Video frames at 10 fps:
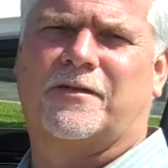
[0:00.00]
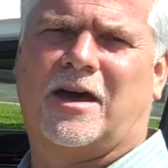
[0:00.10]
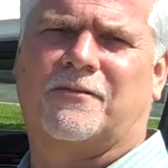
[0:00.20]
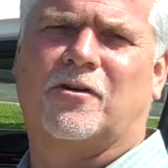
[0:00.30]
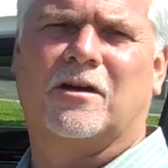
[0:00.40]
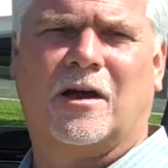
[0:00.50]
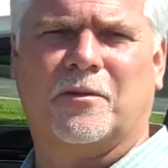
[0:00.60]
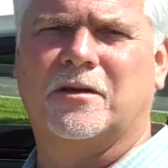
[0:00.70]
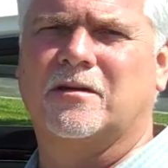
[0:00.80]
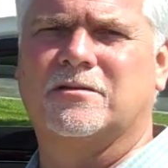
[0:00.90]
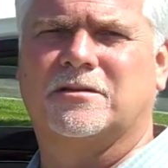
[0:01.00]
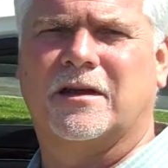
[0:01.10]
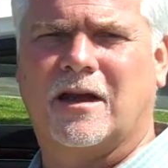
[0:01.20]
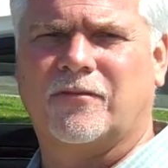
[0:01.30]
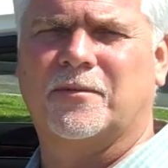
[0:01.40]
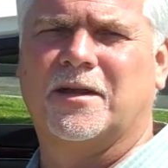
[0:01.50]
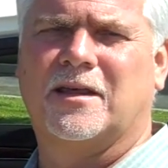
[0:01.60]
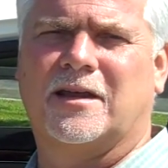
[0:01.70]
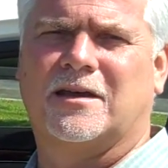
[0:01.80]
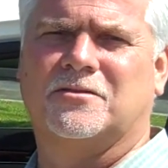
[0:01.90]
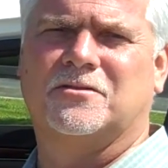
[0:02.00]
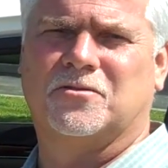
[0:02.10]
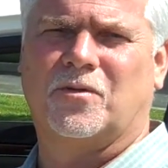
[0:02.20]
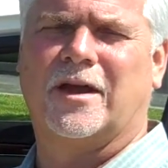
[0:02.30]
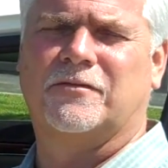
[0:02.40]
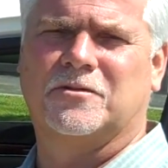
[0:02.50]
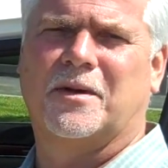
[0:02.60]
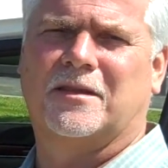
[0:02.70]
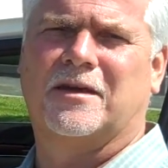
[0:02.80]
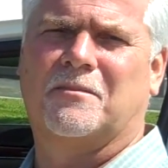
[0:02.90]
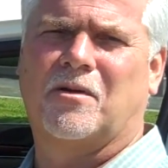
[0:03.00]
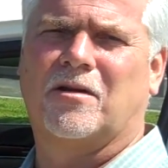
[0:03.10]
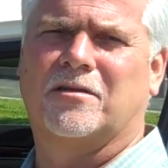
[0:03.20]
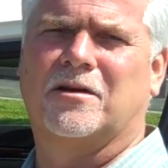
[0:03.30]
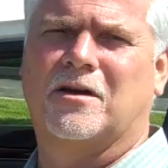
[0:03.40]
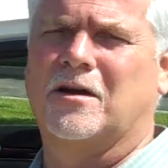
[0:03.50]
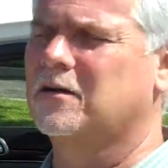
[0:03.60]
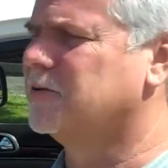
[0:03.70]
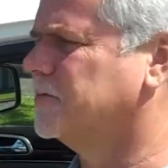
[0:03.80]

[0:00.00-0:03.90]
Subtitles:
We've had it for a couple of years, and everybody that has it just raves about that part of the car.